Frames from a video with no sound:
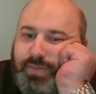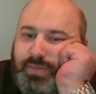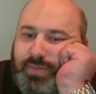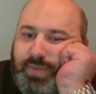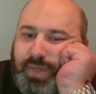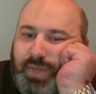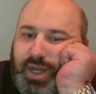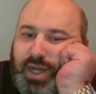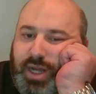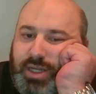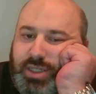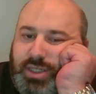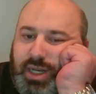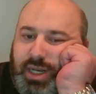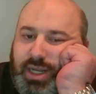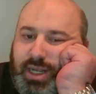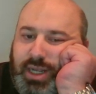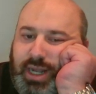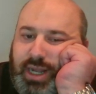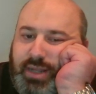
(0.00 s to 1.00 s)

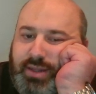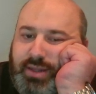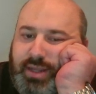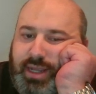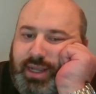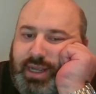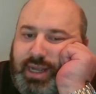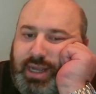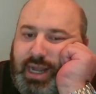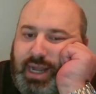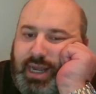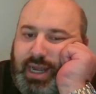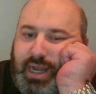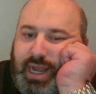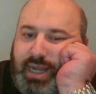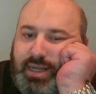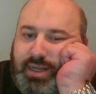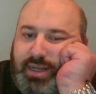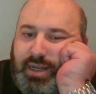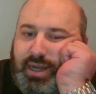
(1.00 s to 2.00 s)
Honestly, I think I
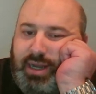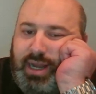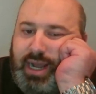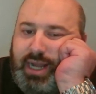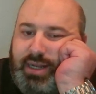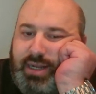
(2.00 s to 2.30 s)
like the knight